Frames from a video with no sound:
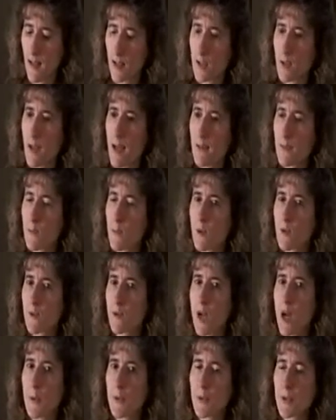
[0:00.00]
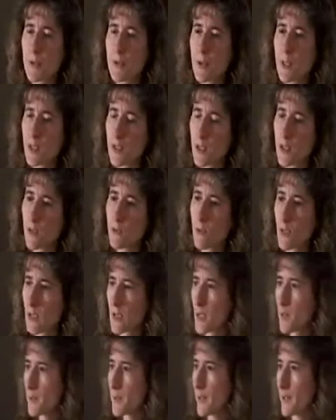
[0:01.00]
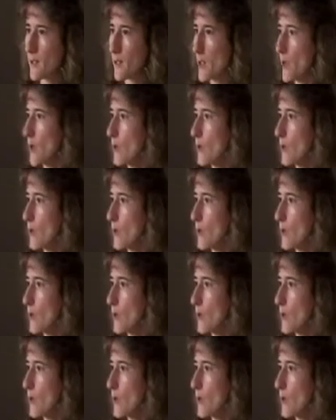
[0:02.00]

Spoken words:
you have more of an opportunity to do a little bit